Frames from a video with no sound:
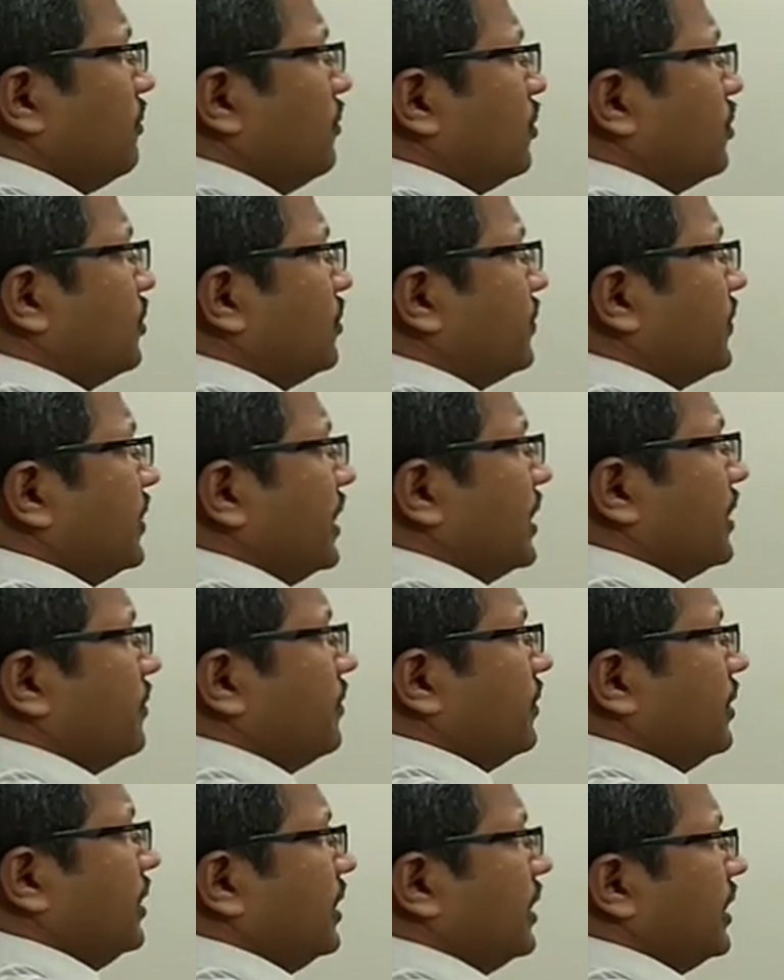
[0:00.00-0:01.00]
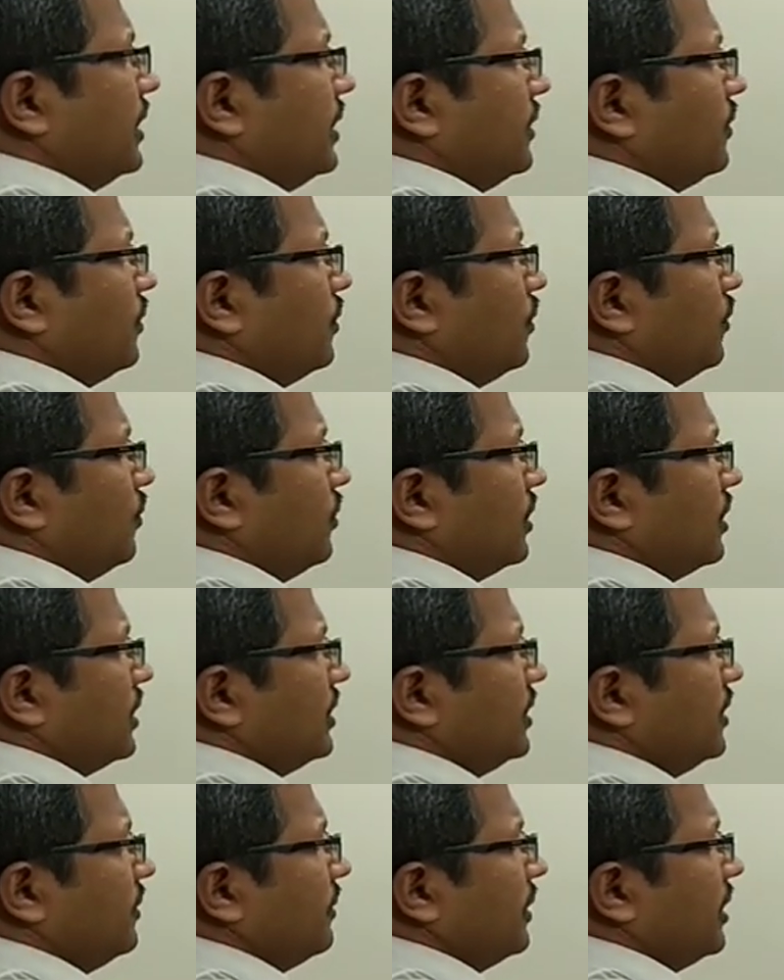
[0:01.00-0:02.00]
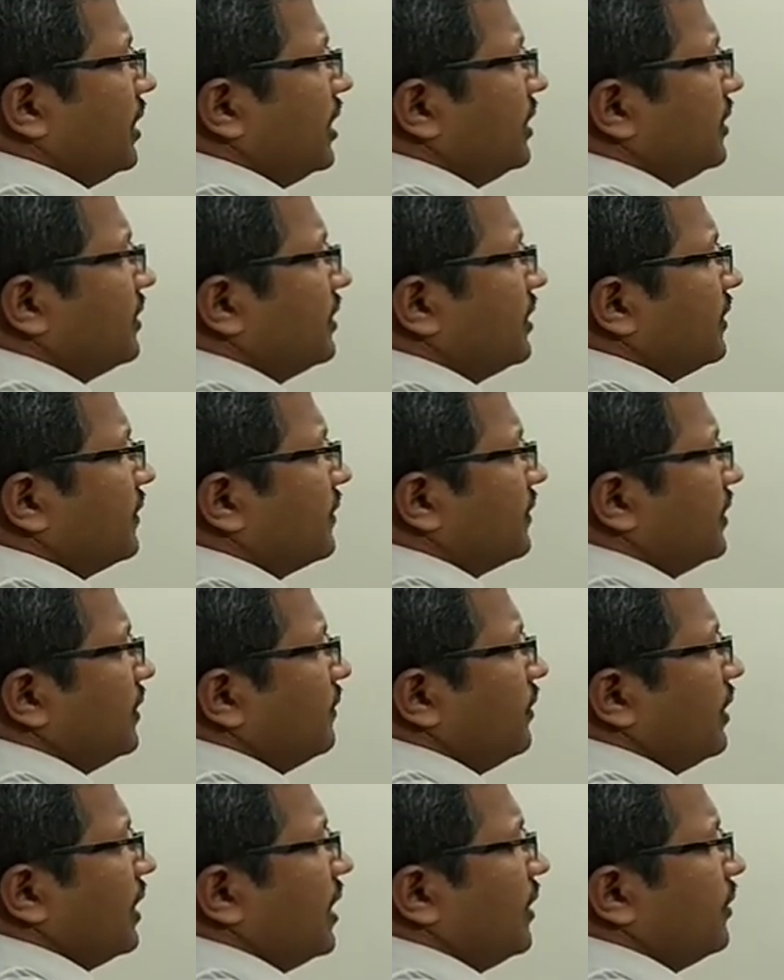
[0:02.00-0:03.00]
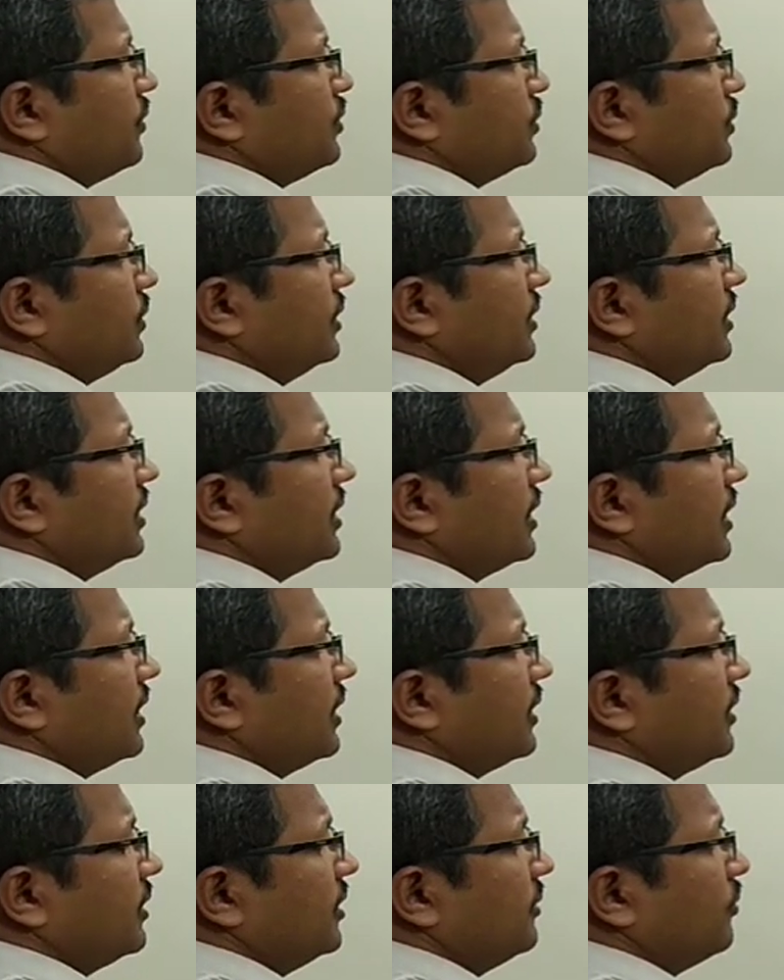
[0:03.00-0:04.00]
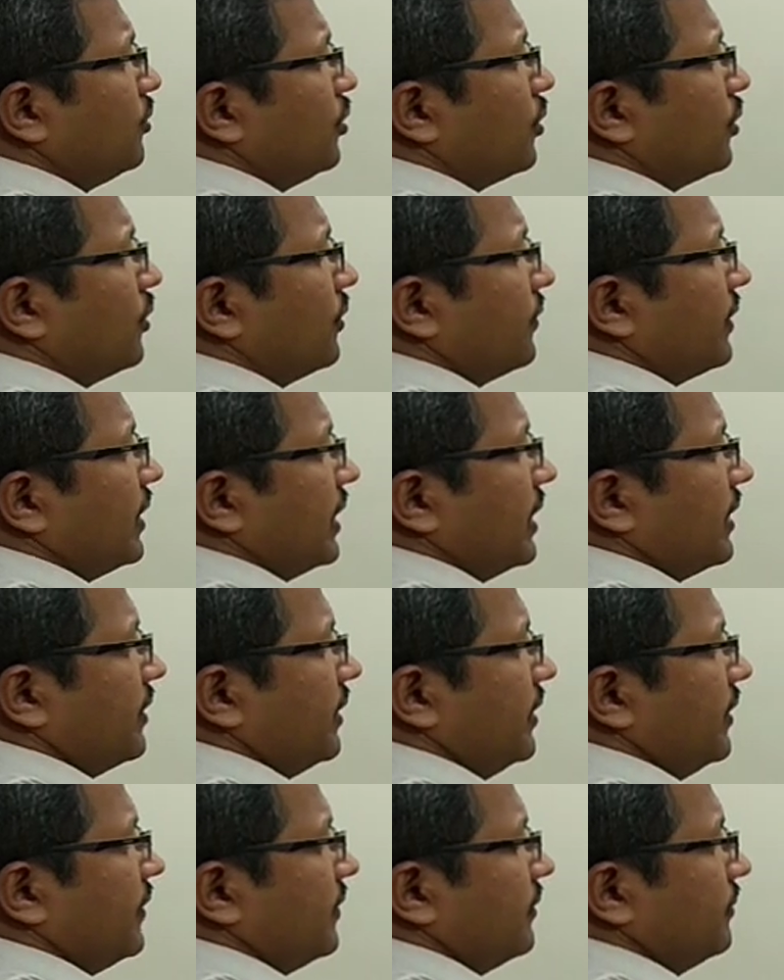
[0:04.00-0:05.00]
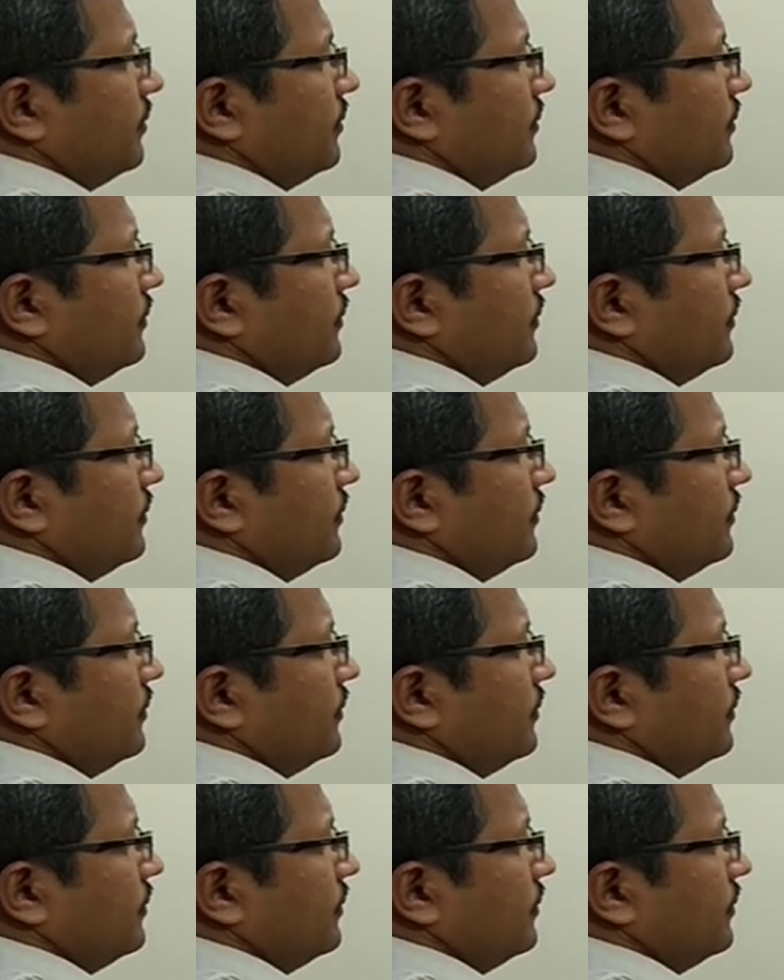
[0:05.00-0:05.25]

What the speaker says: monosaccharide and all? What are the main things that we have to learn under monosaccharides?